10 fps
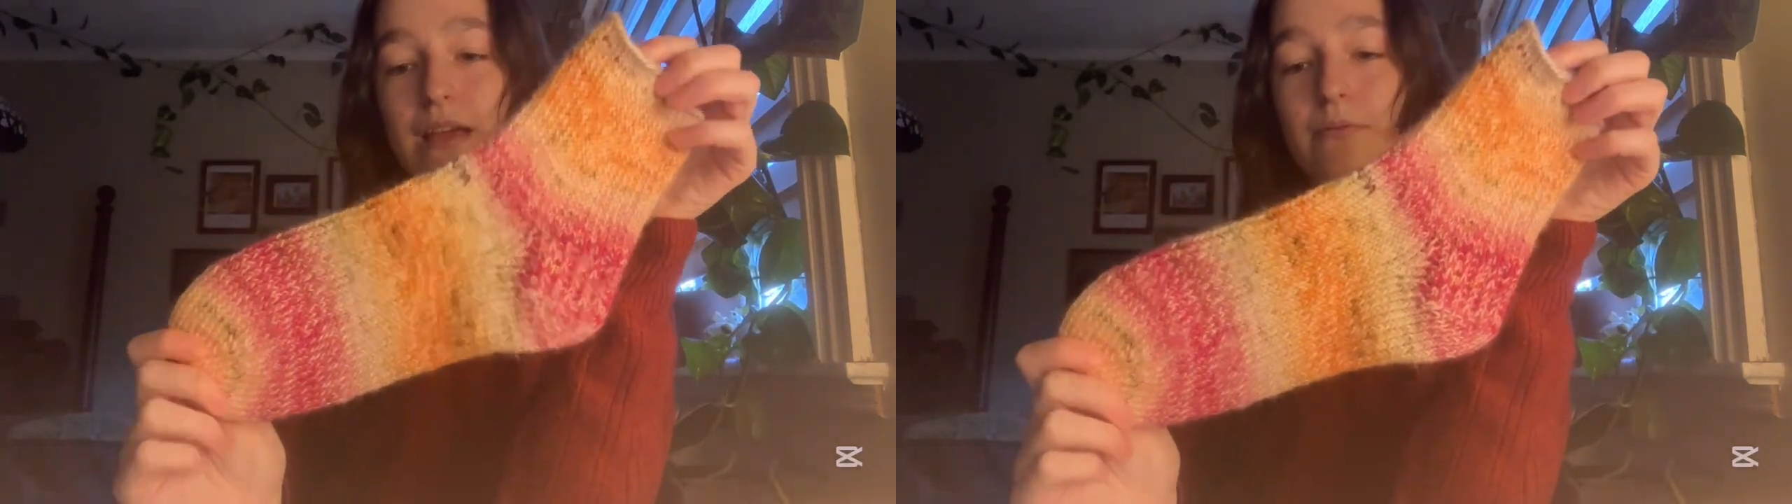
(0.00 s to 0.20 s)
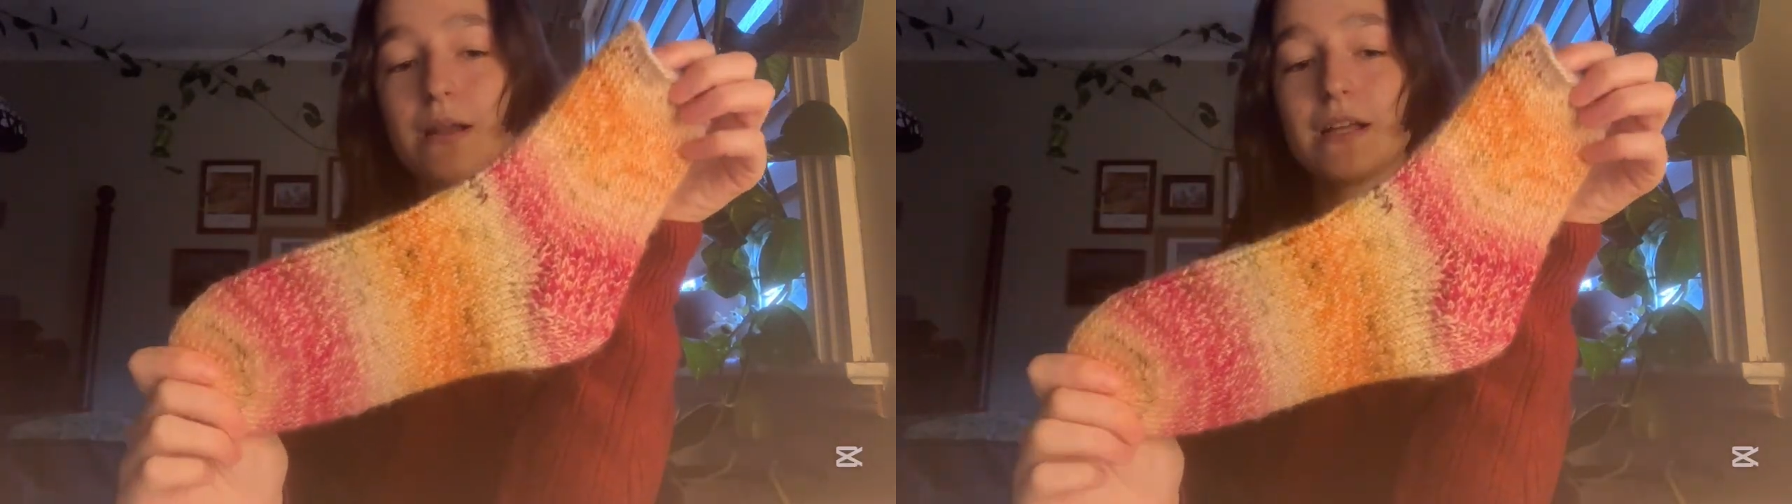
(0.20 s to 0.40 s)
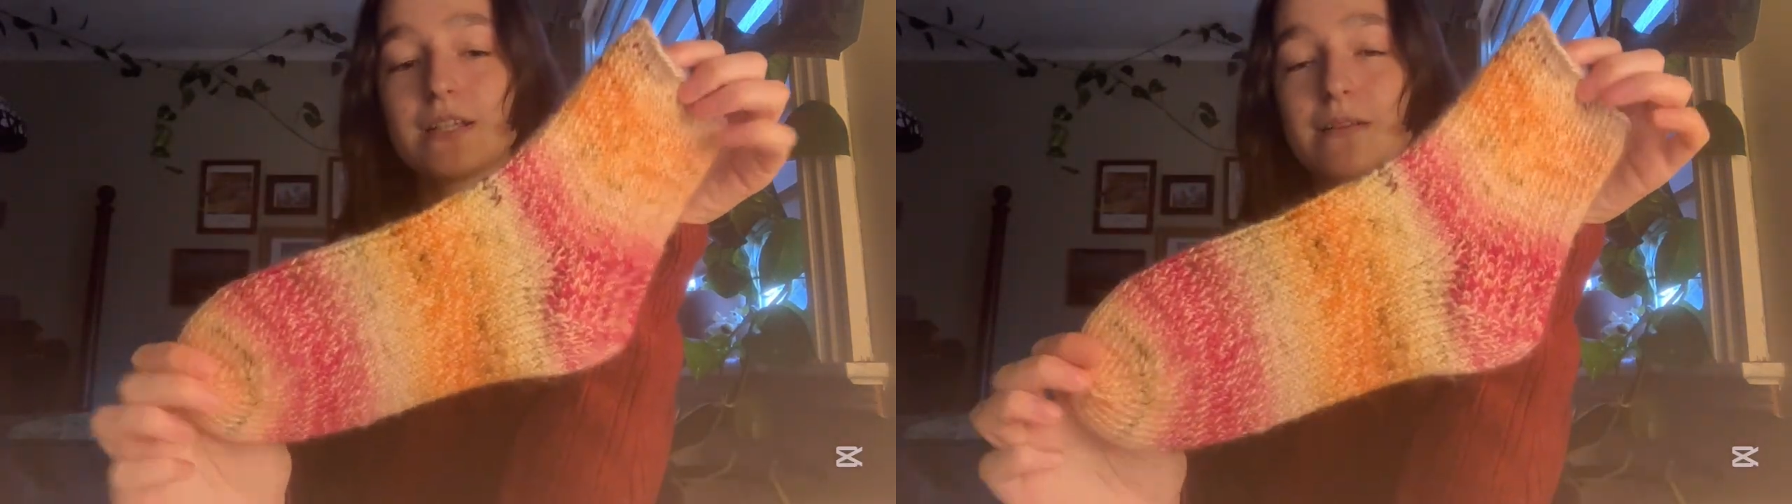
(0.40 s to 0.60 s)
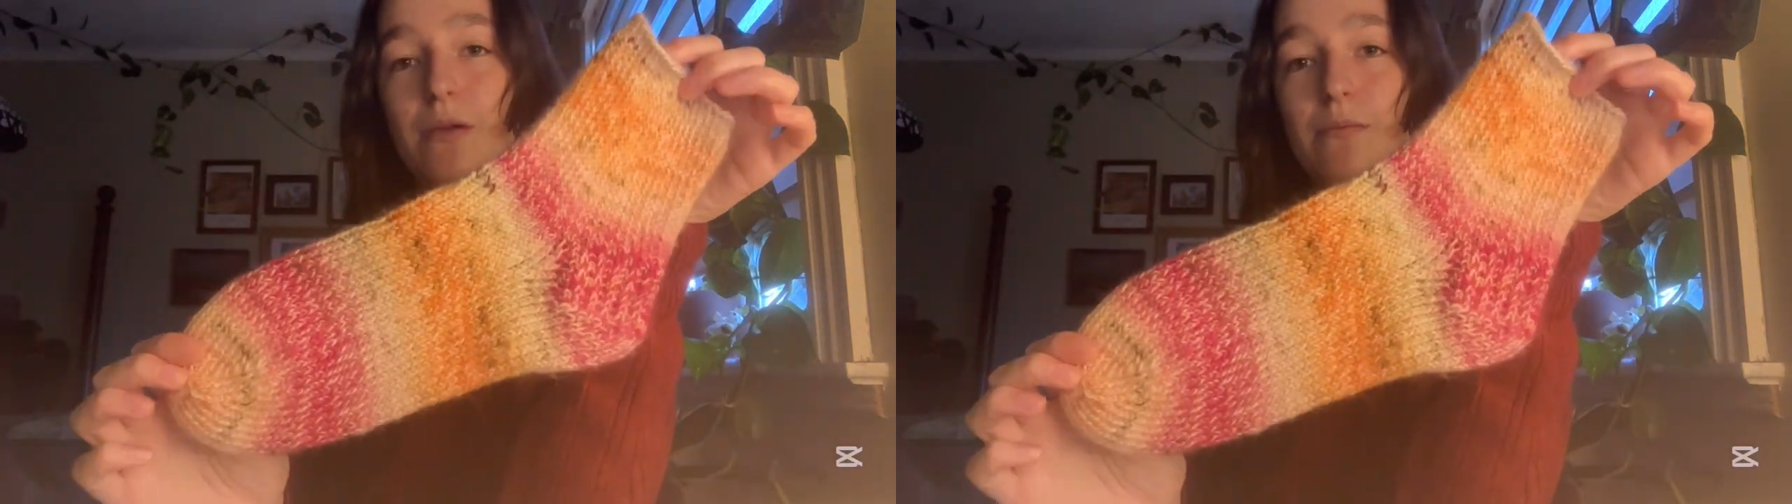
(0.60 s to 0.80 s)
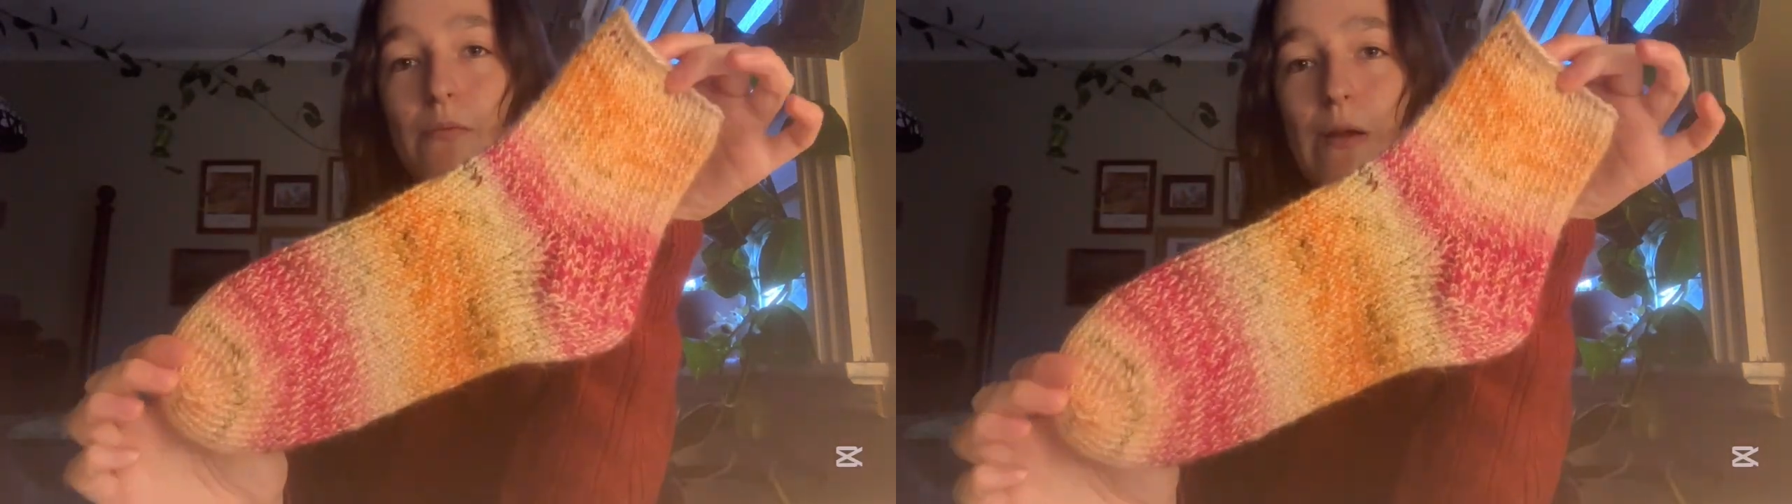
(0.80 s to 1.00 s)
I would actually
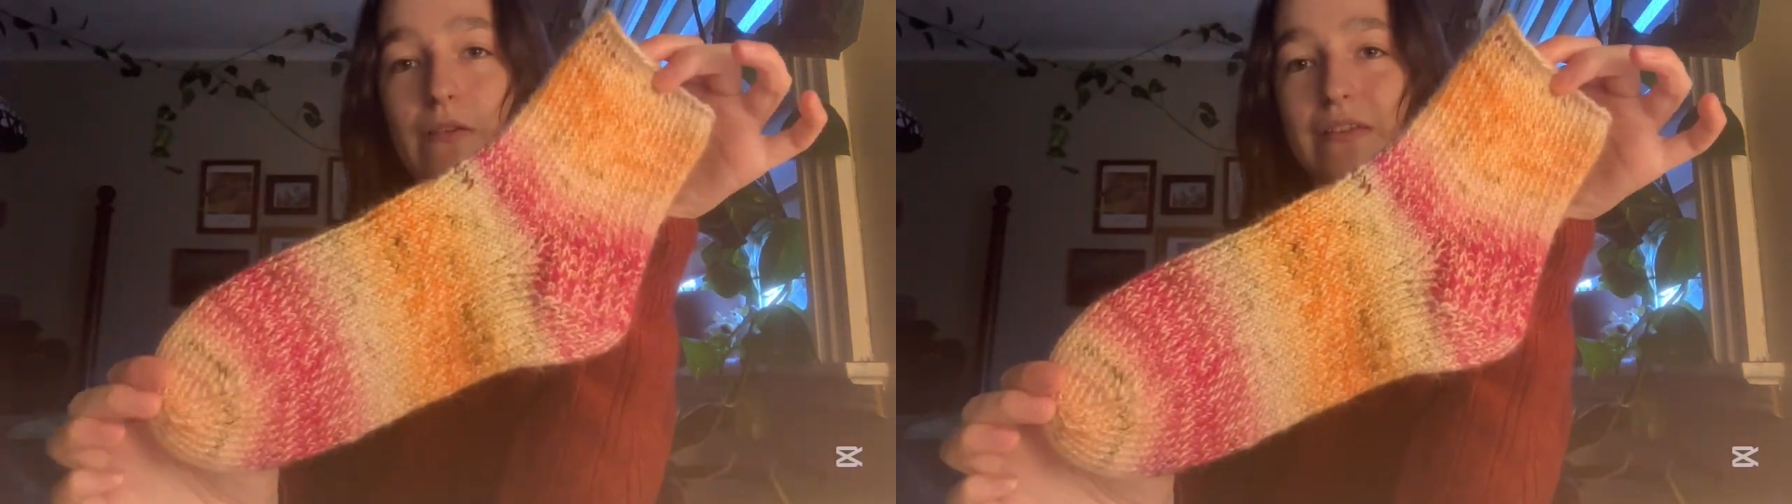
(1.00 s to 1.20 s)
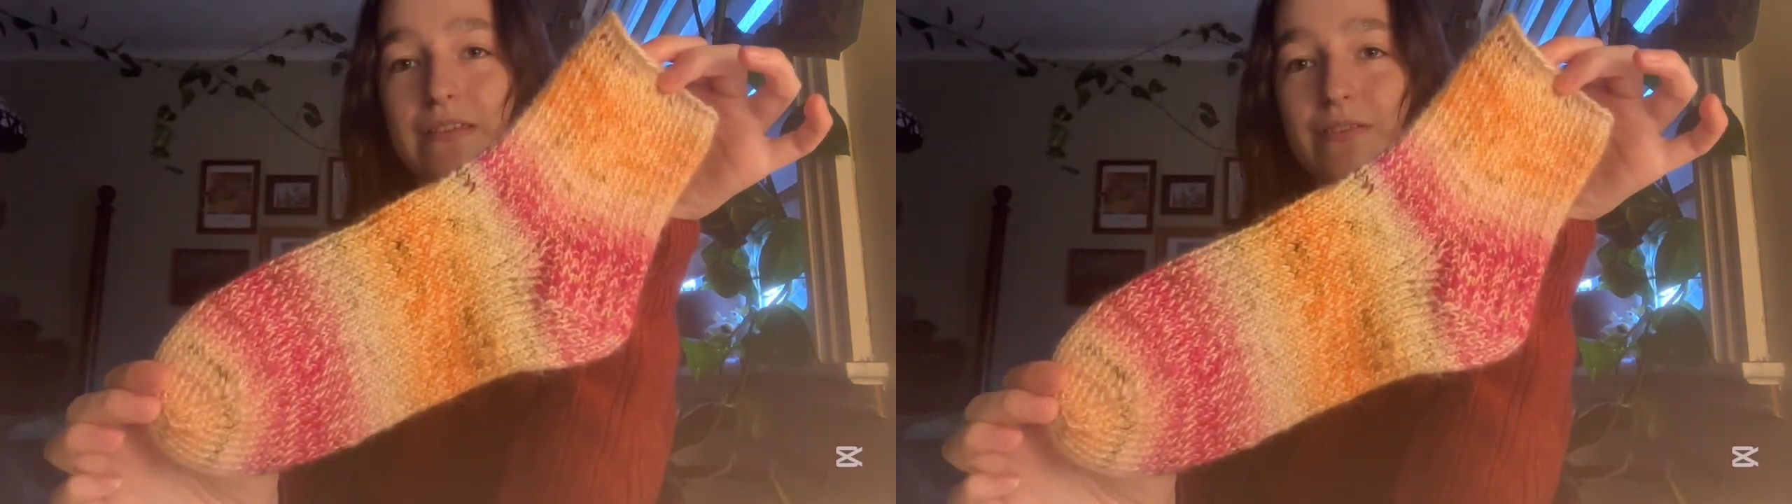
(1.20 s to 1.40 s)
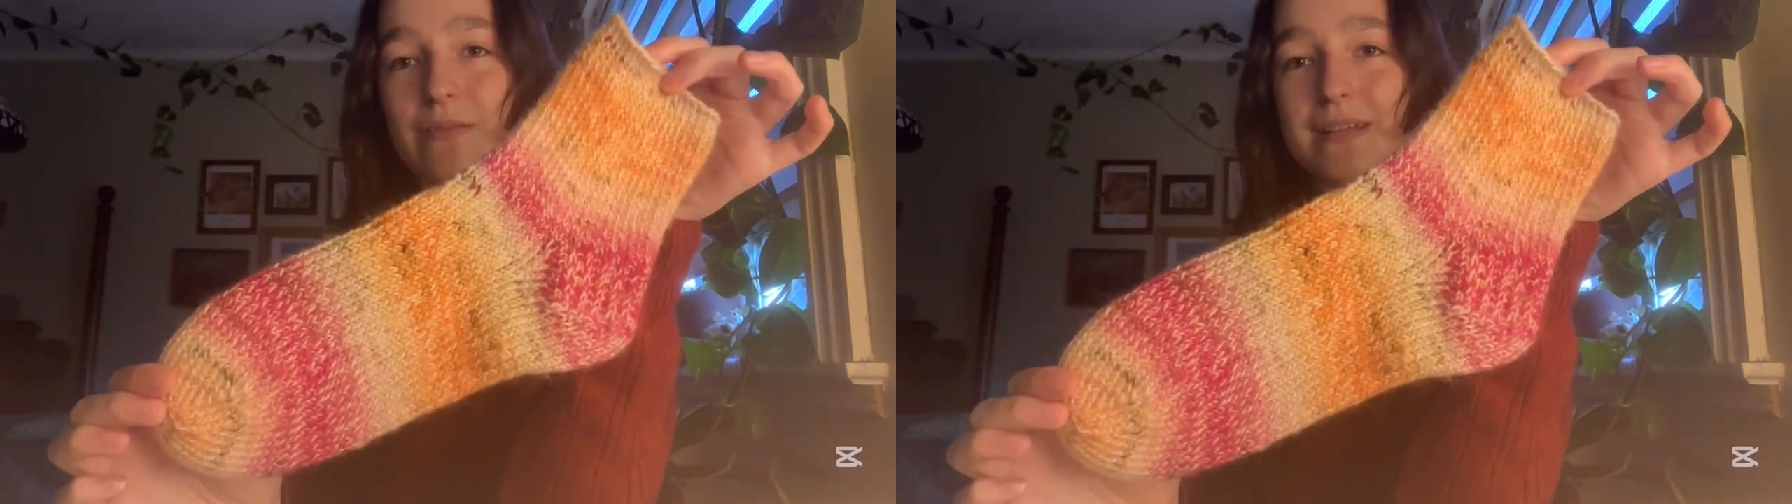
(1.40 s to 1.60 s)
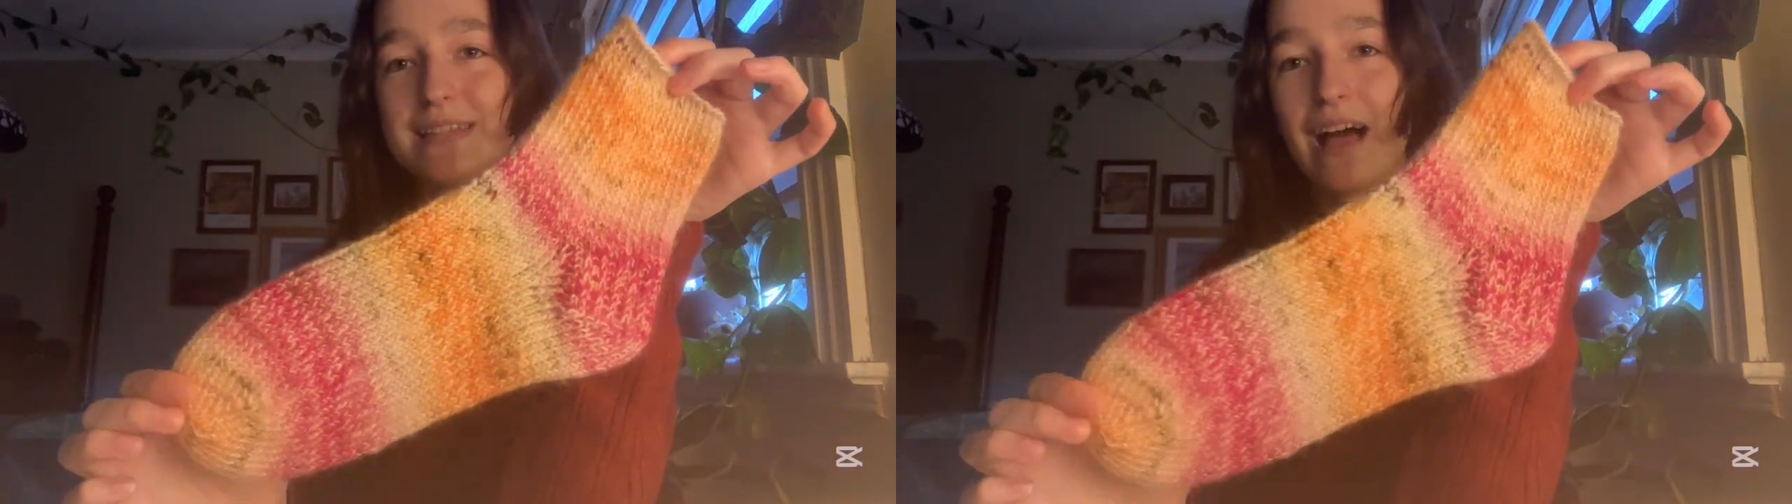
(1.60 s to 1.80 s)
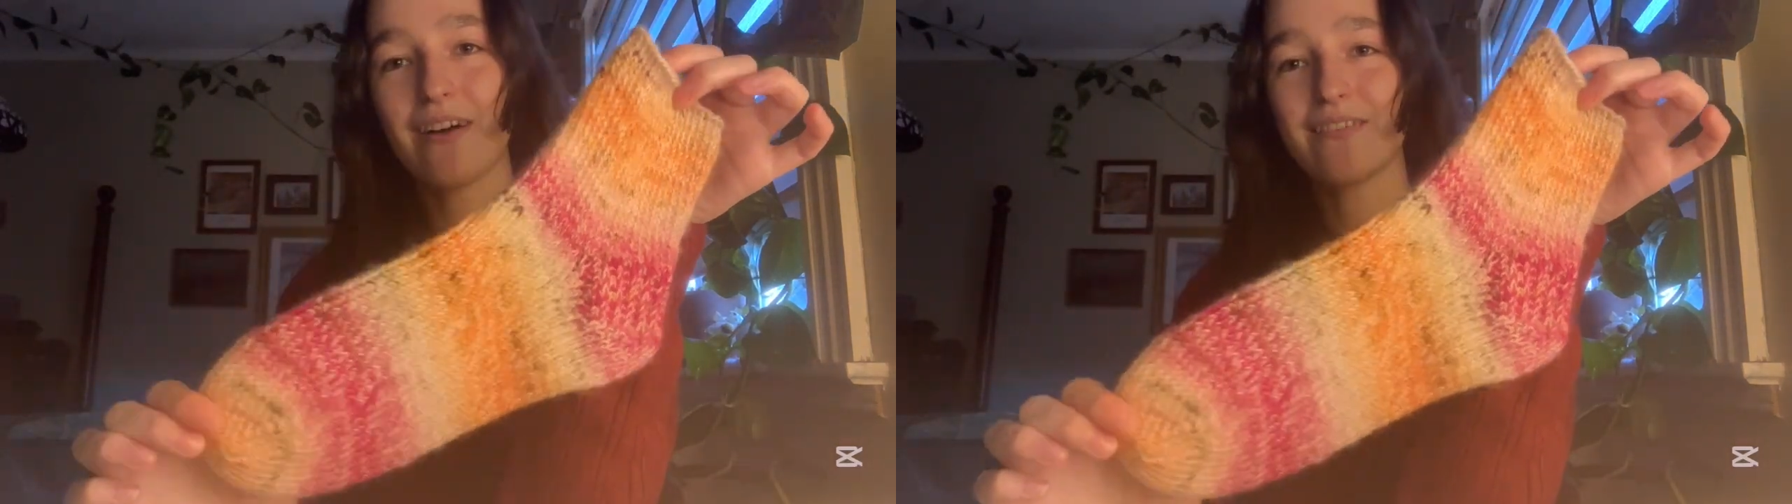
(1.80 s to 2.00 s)
maybe wear these for
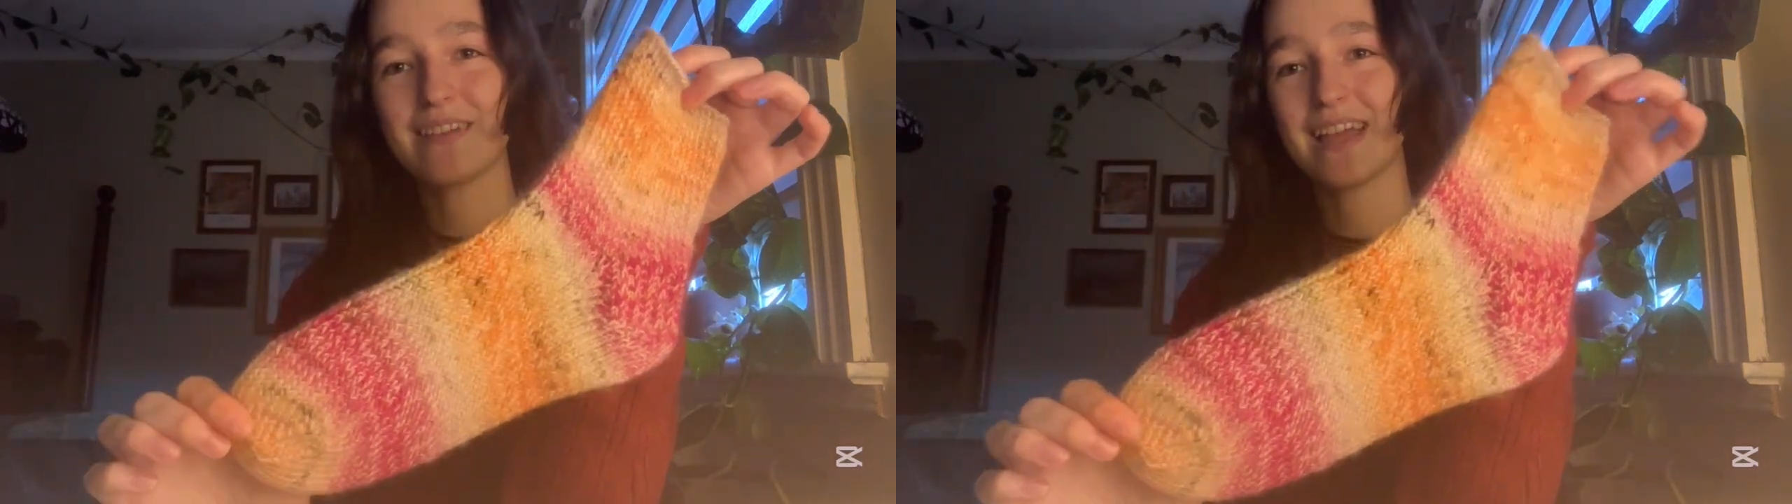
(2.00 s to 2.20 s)
myself,